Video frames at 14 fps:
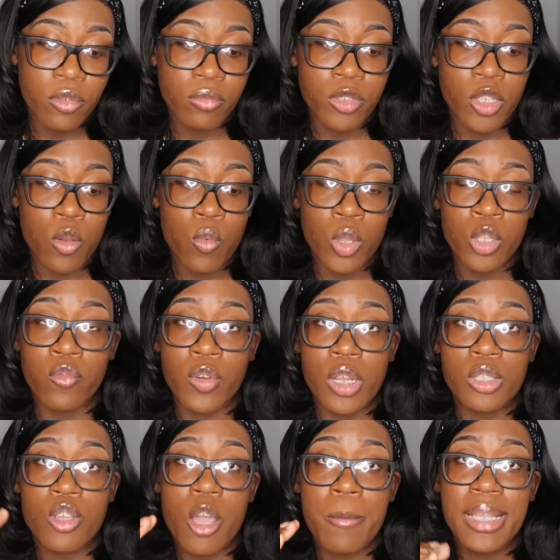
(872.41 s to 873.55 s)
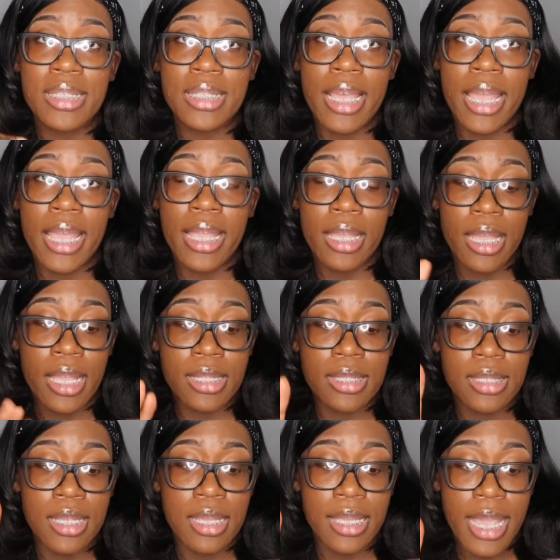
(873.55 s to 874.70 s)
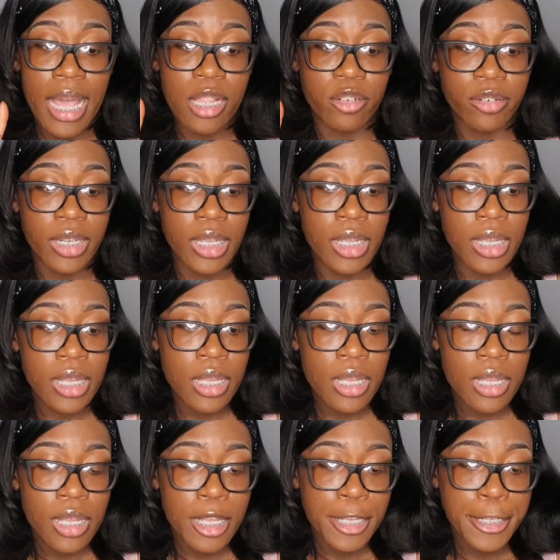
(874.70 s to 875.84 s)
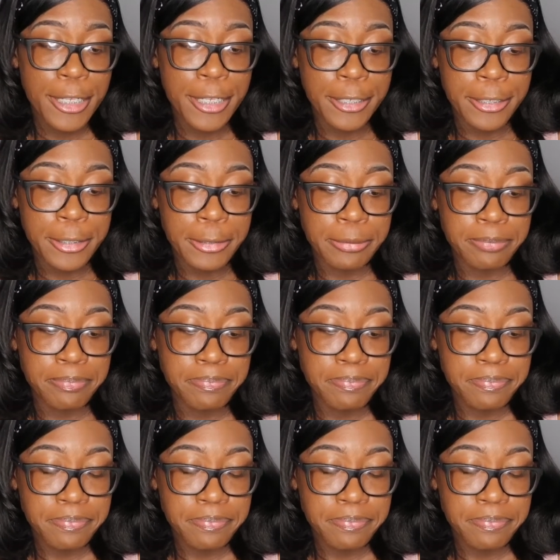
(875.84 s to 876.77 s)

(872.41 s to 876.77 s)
so when you first go on my site it's a gallery um,